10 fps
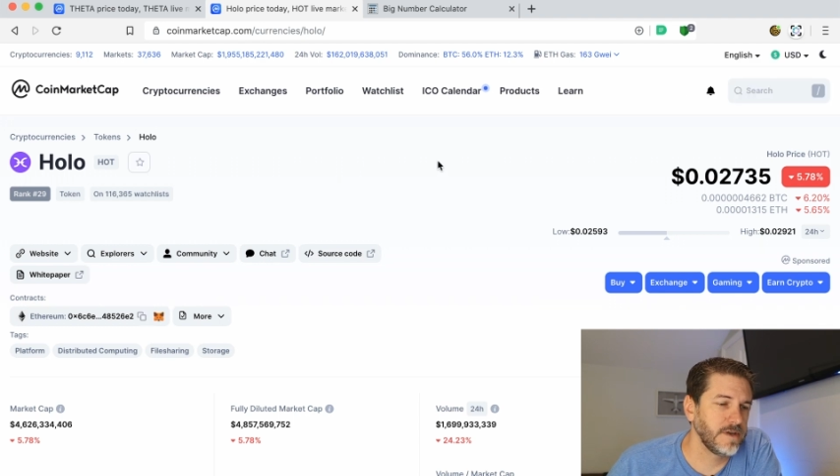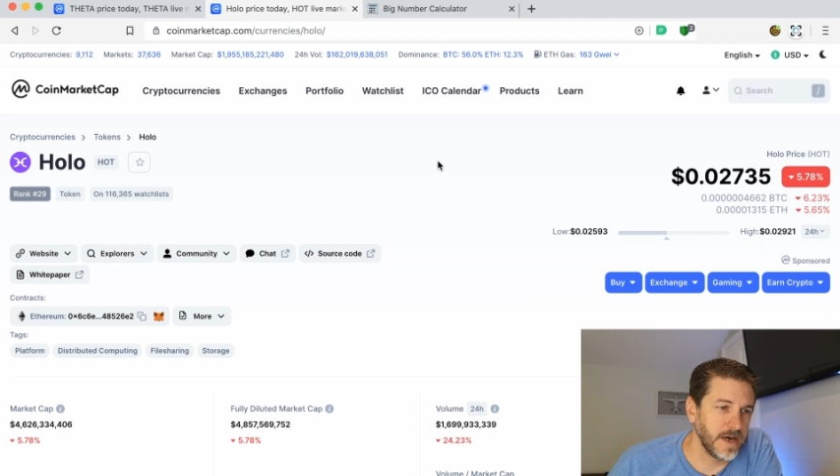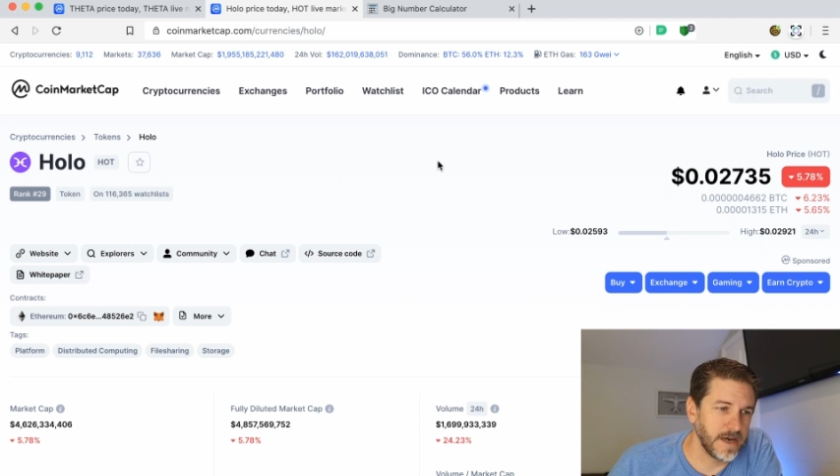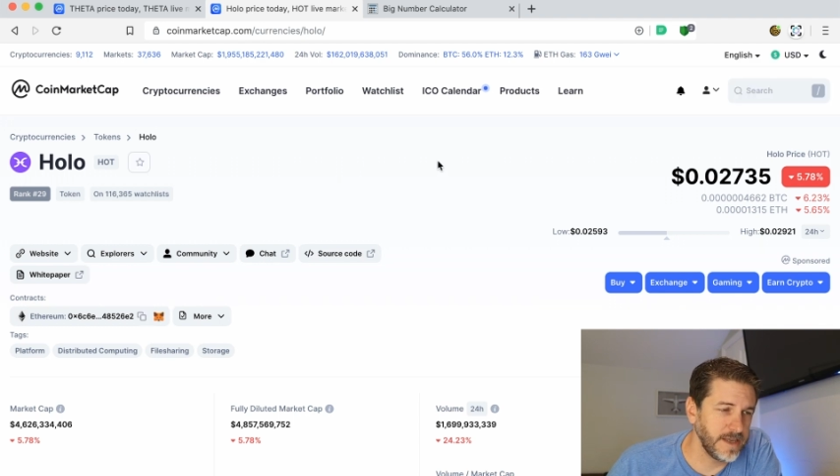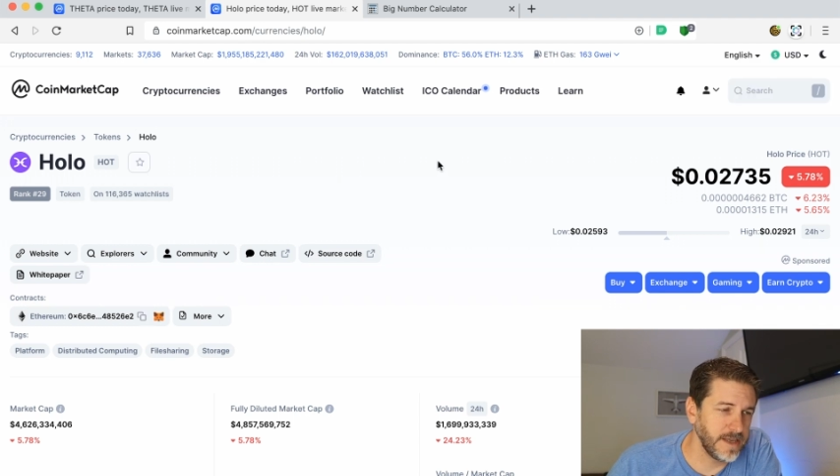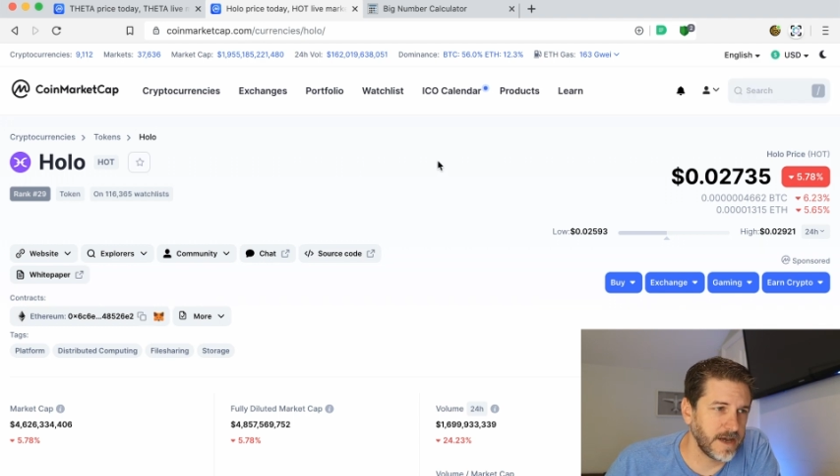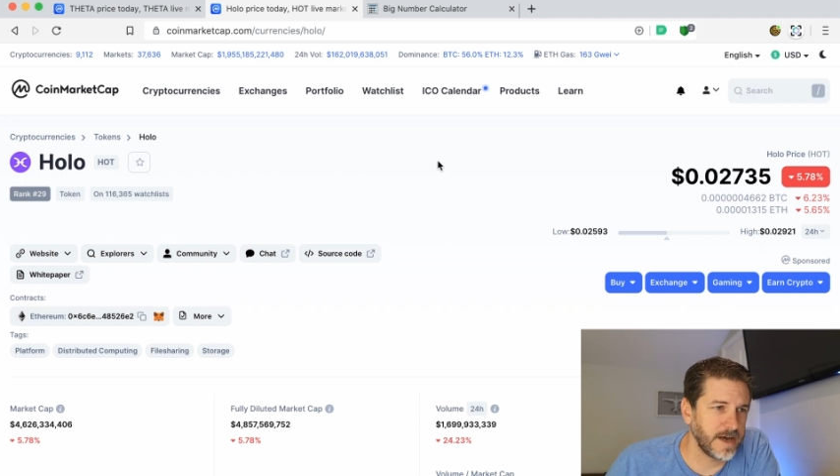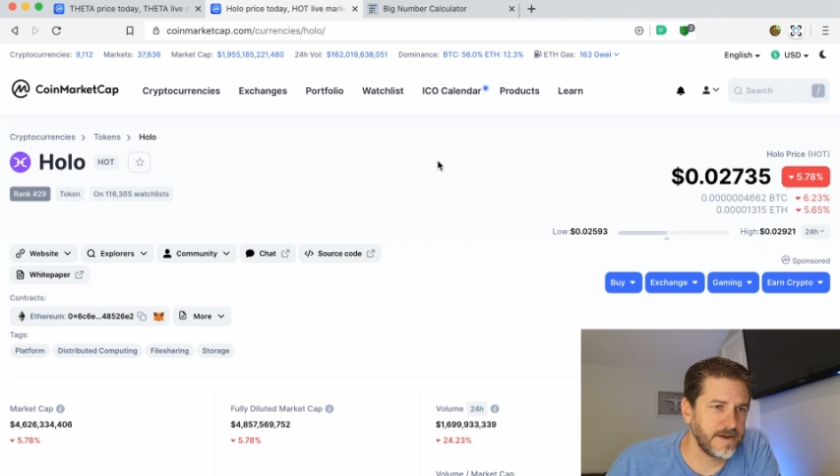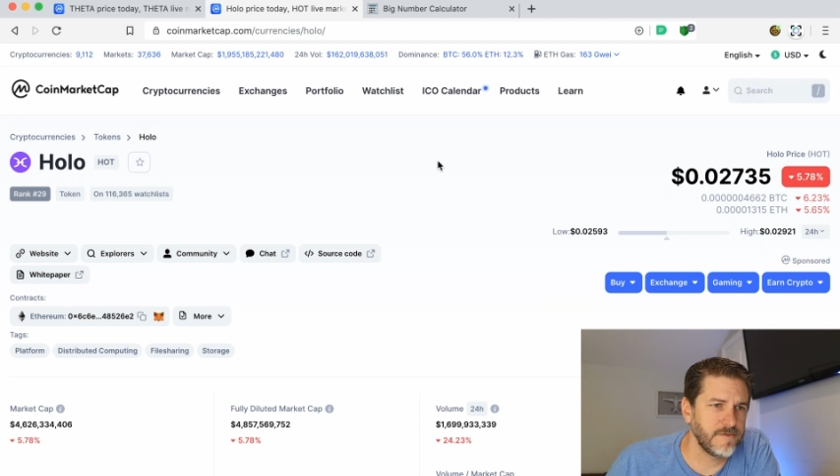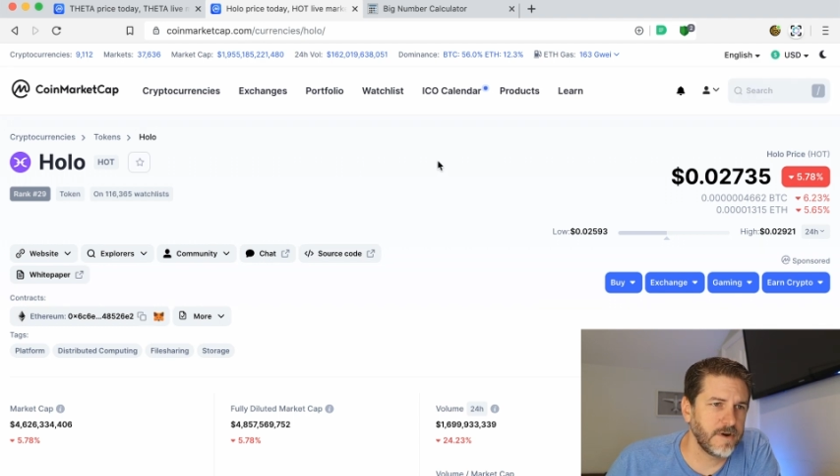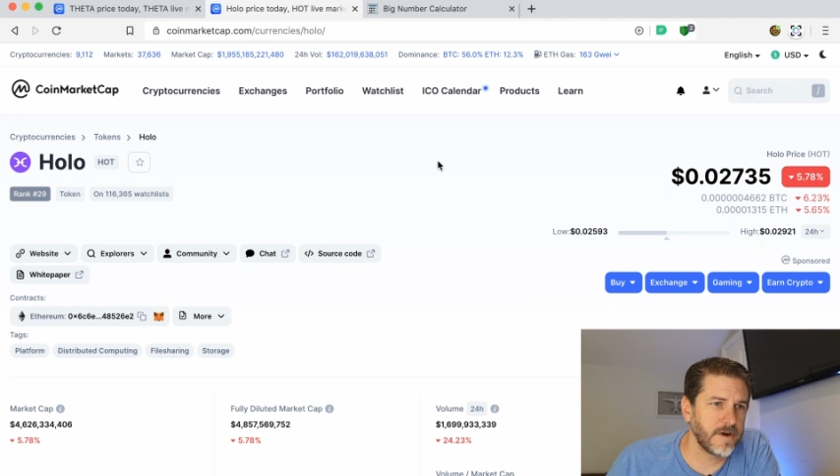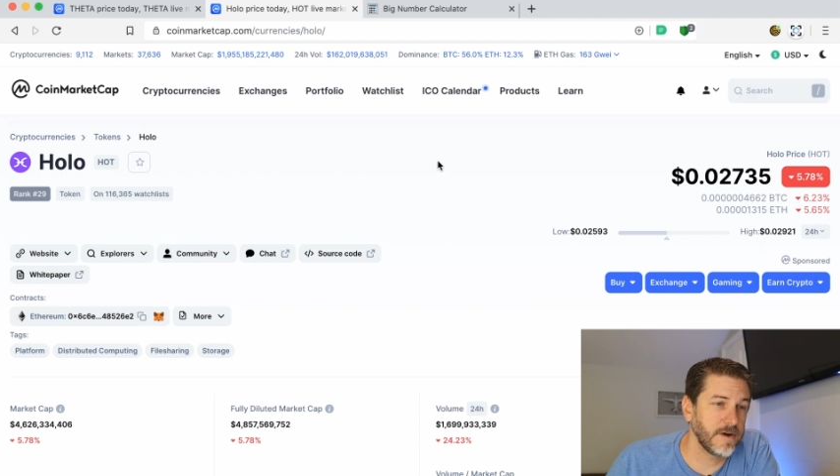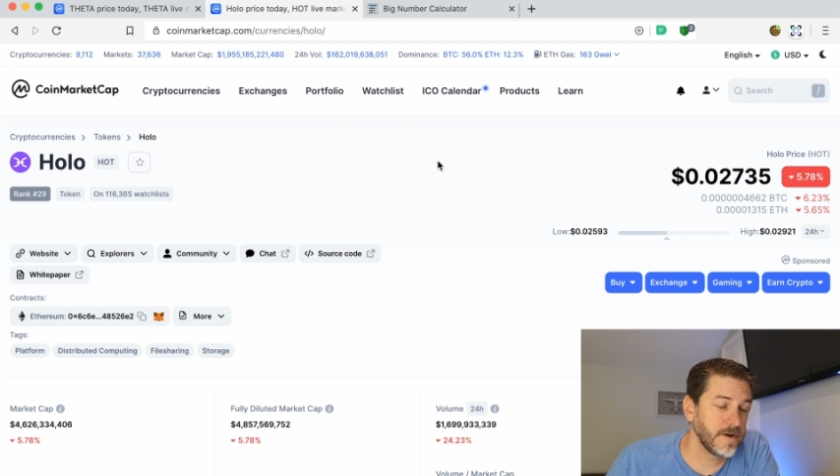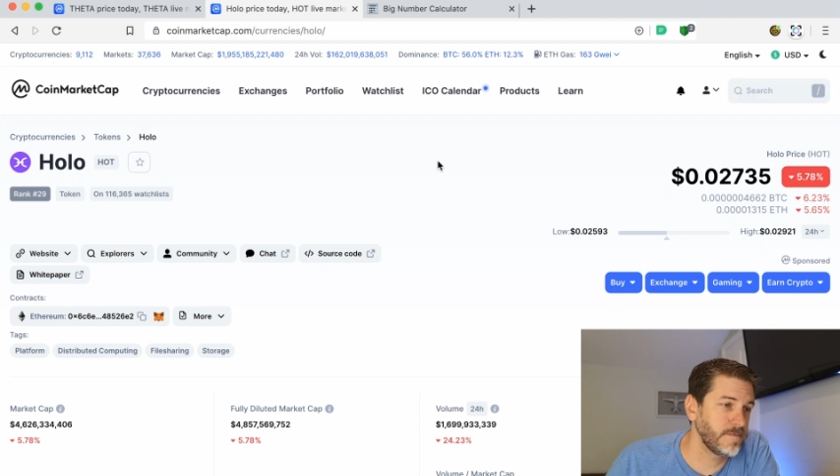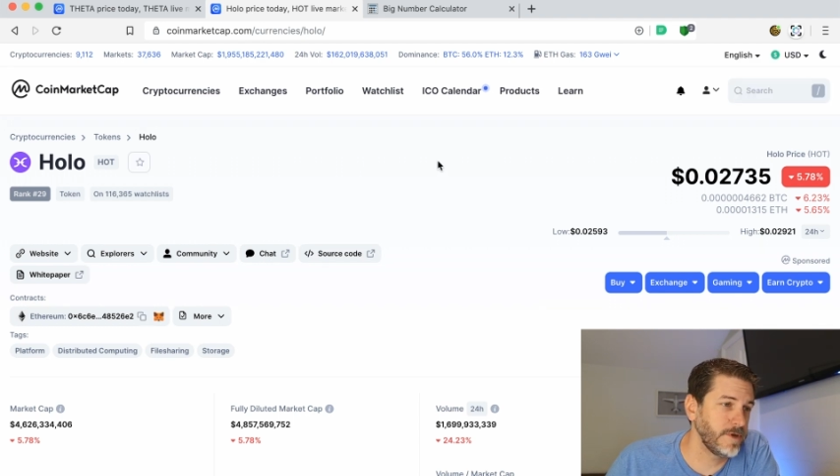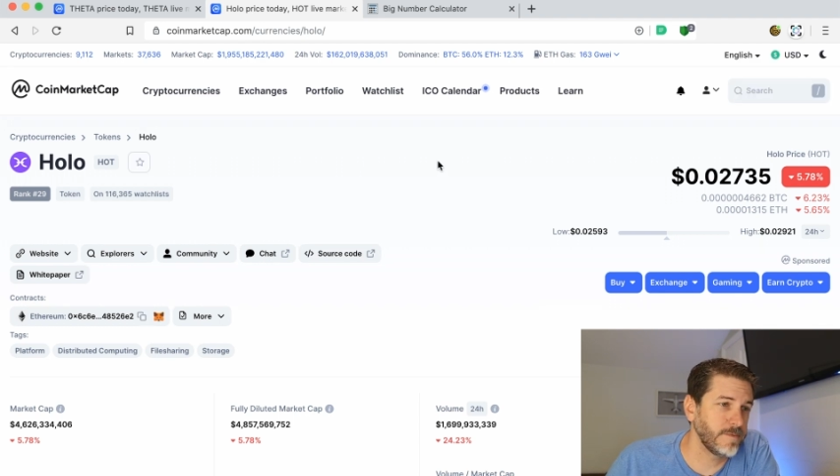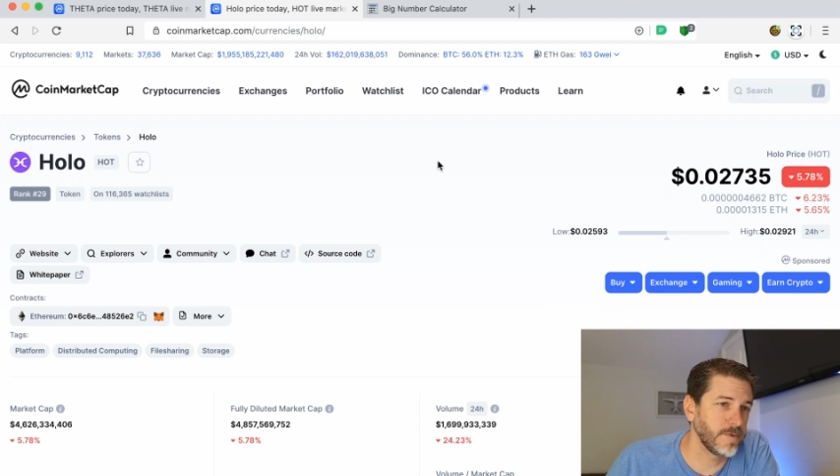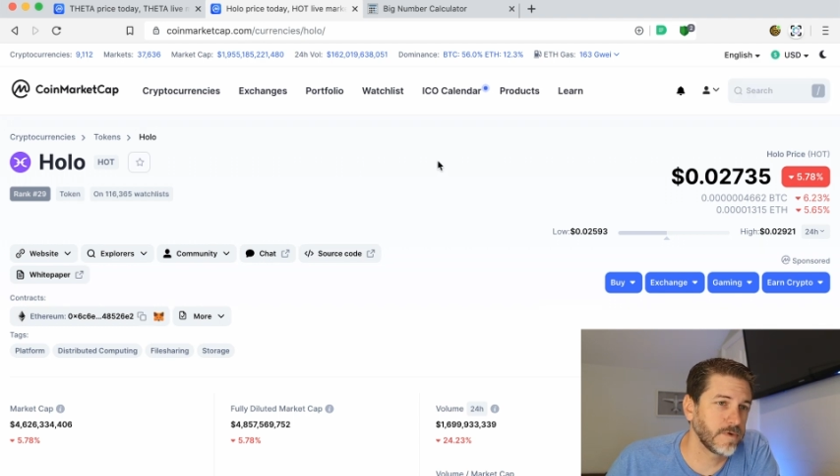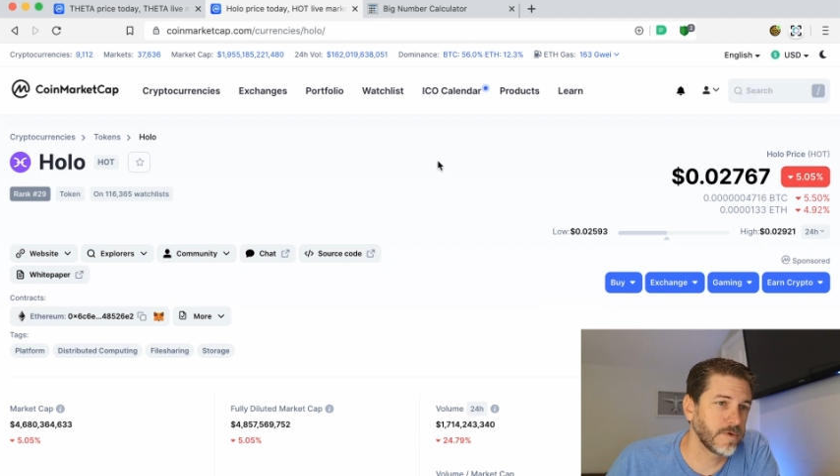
Again, I've heard people